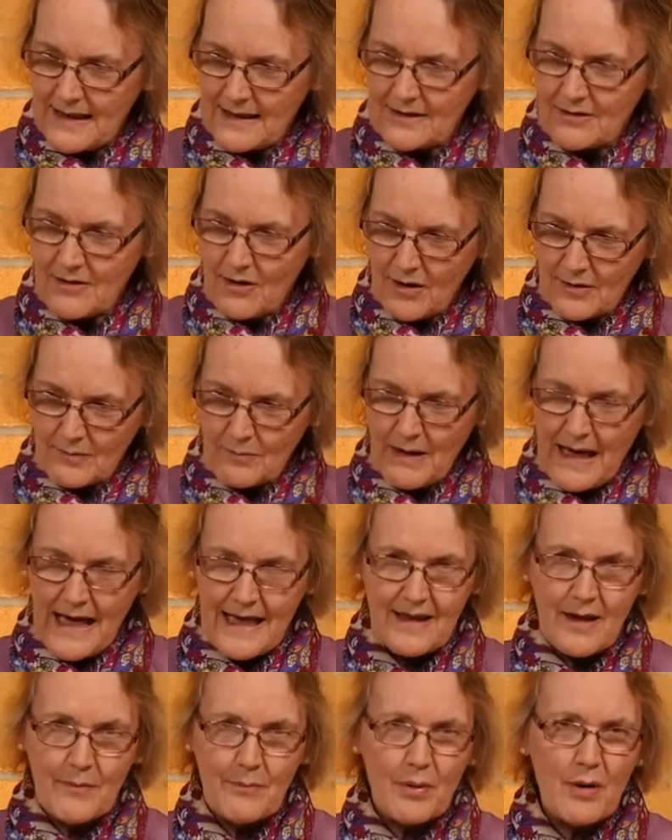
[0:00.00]
God
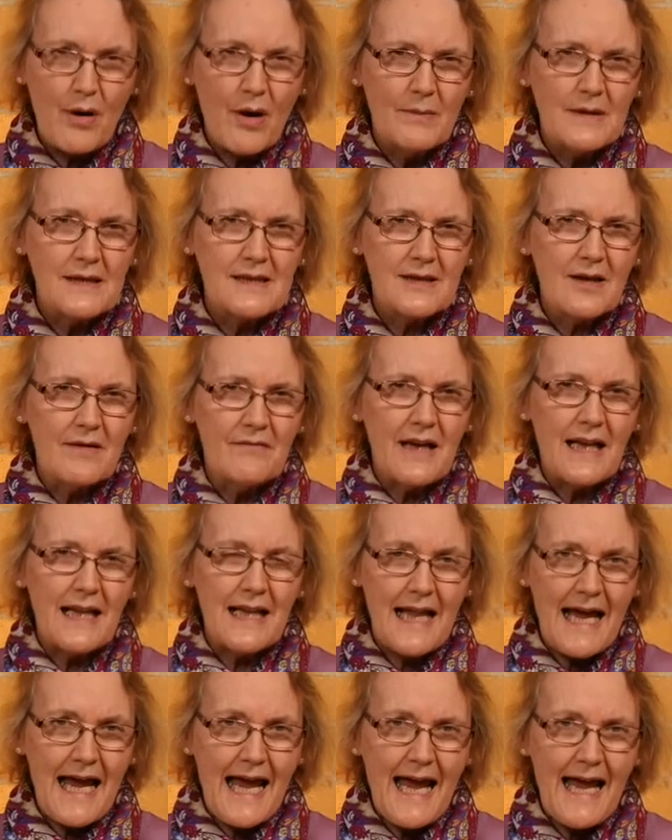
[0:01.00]
made the promise of a
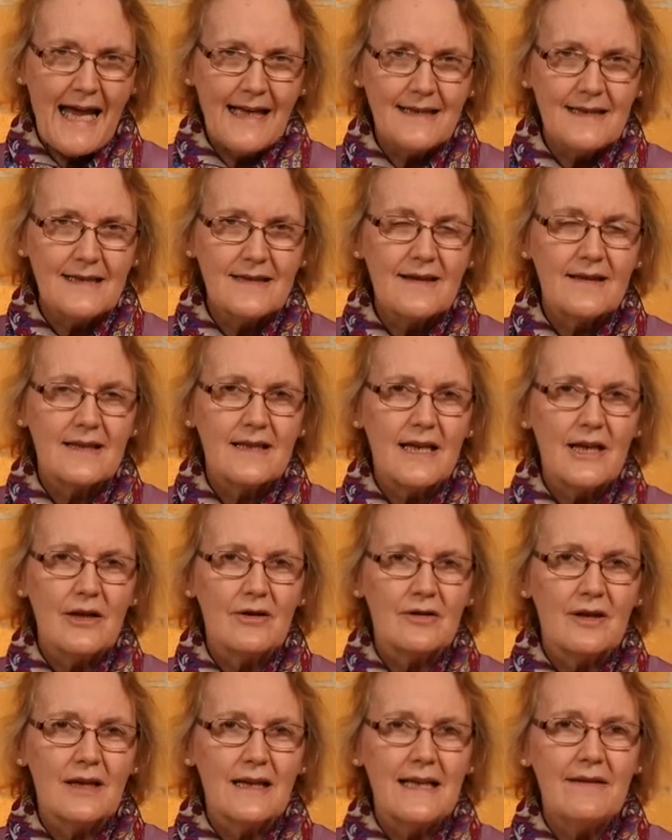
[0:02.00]
land that he
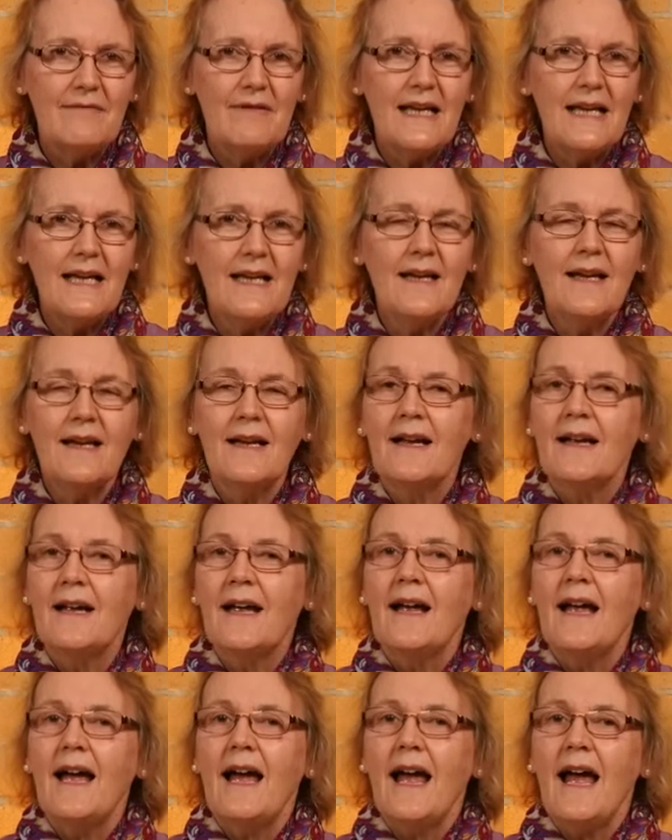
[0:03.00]
could live in
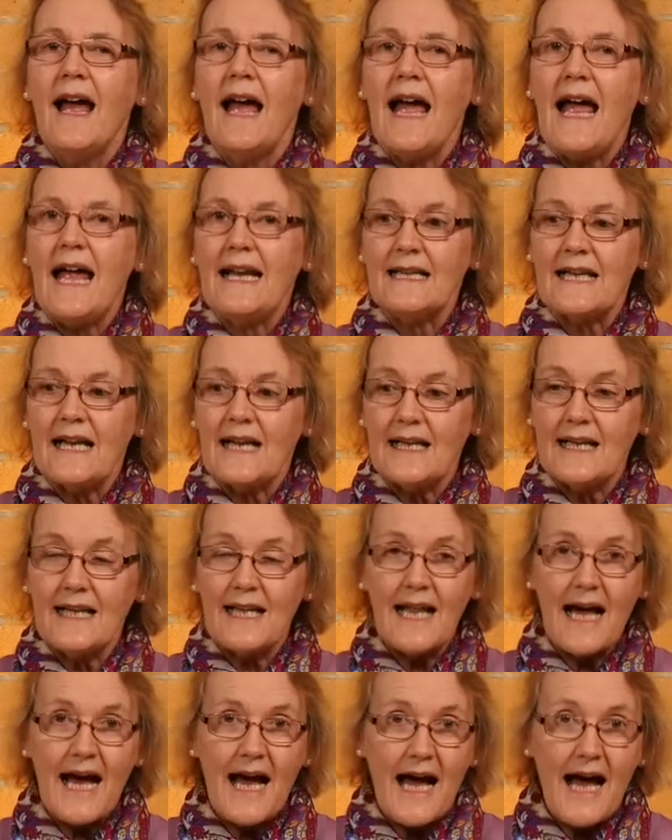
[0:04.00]
and a
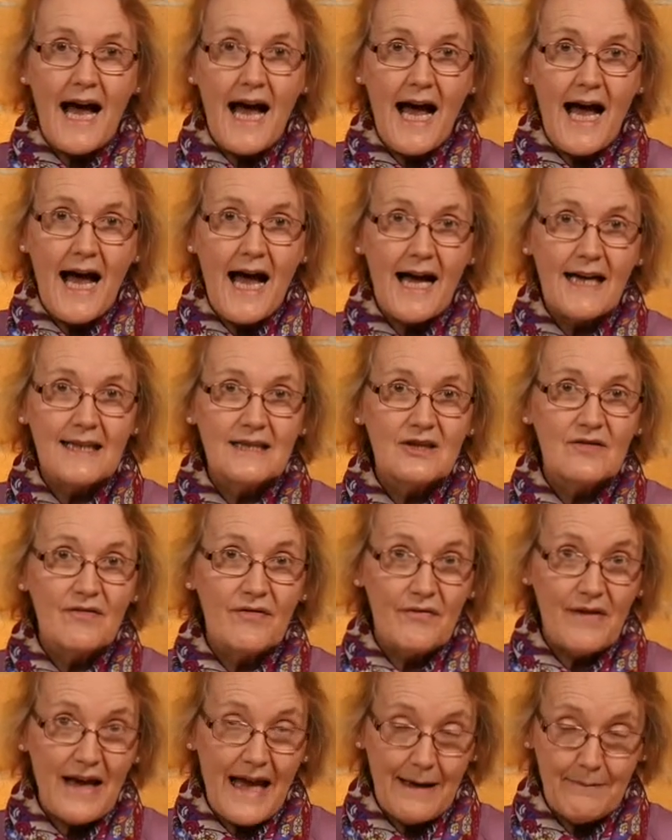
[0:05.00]
large
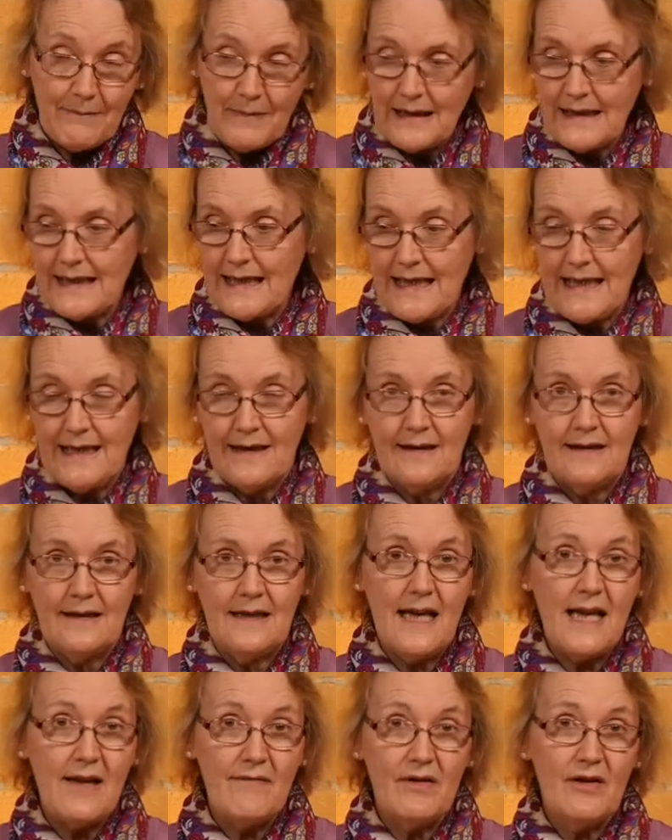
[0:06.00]
family,
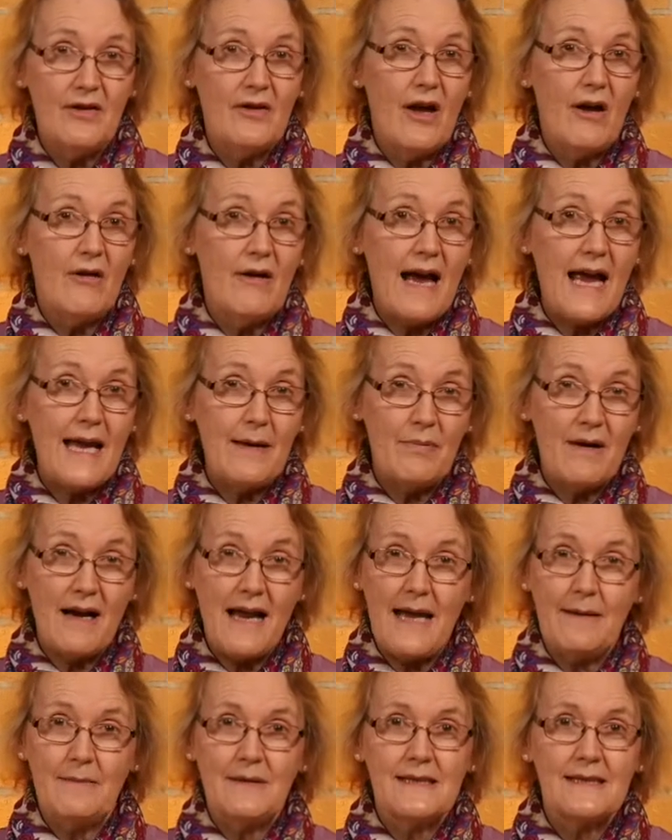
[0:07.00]
even though
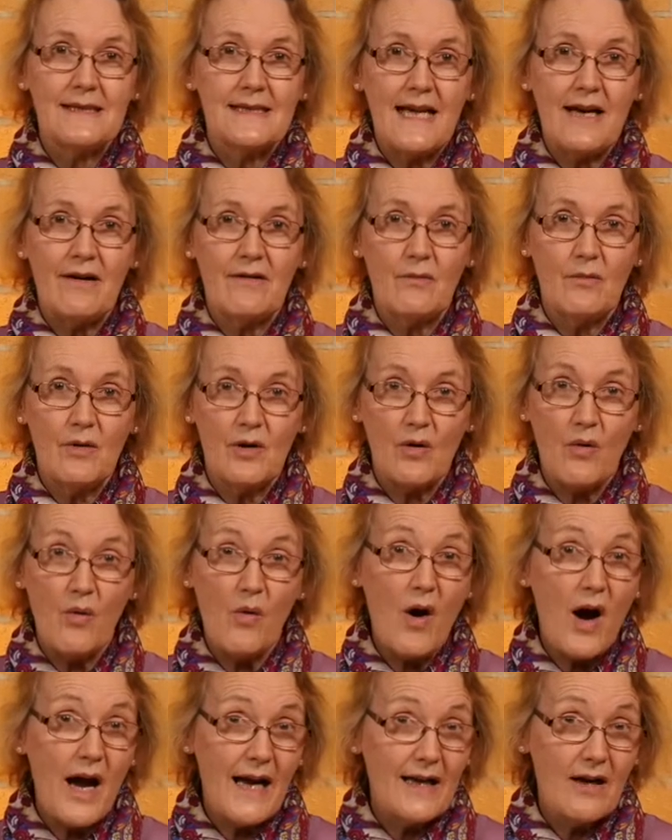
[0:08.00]
Abraham and Sarah were
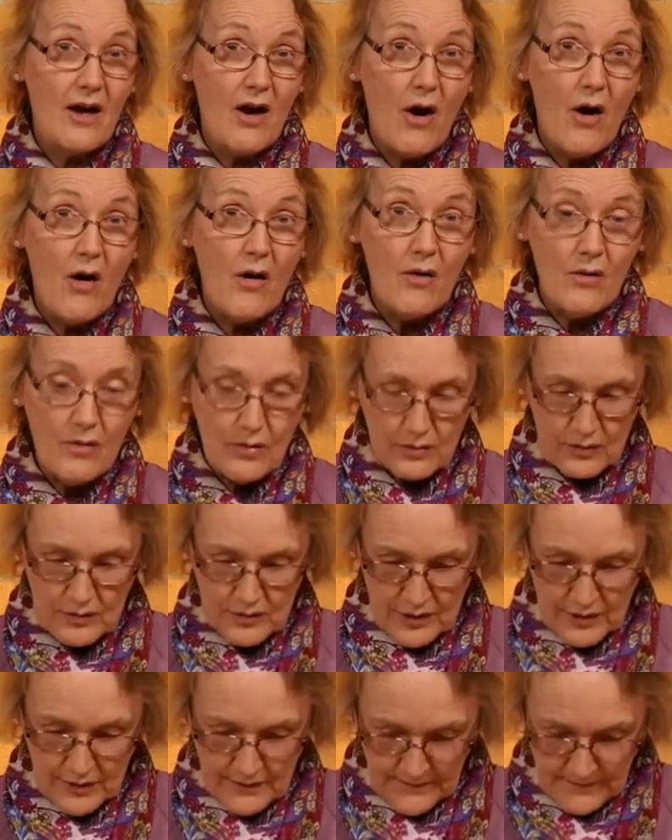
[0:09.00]
quite old.